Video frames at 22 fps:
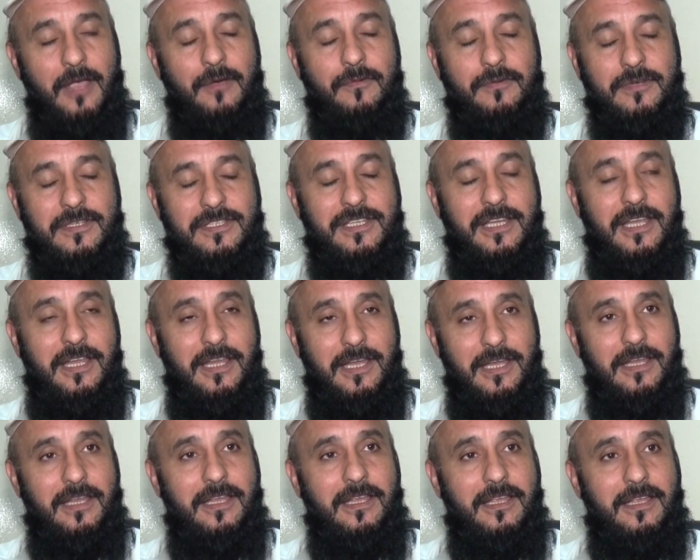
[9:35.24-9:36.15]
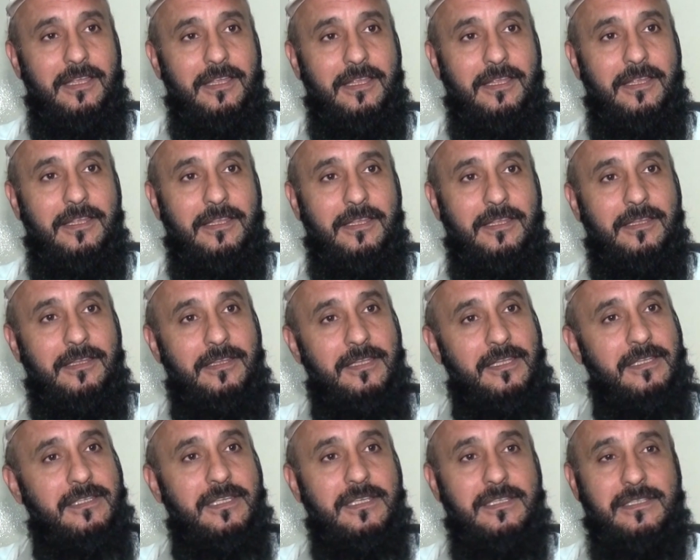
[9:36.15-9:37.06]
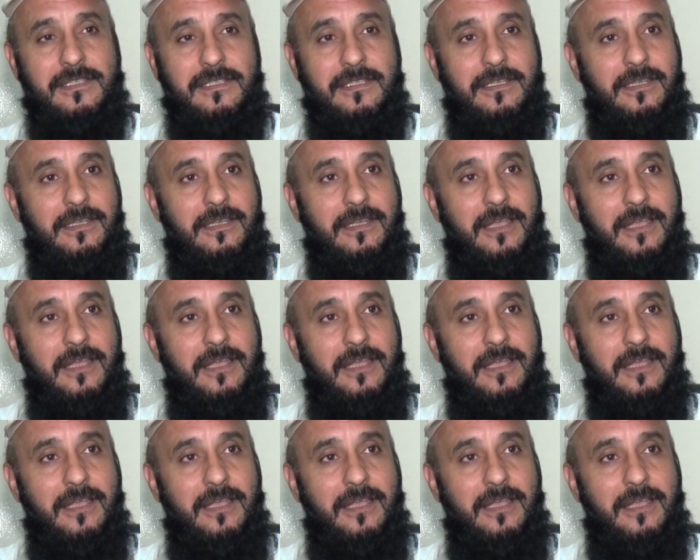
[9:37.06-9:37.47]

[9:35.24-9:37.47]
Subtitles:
I would say this is,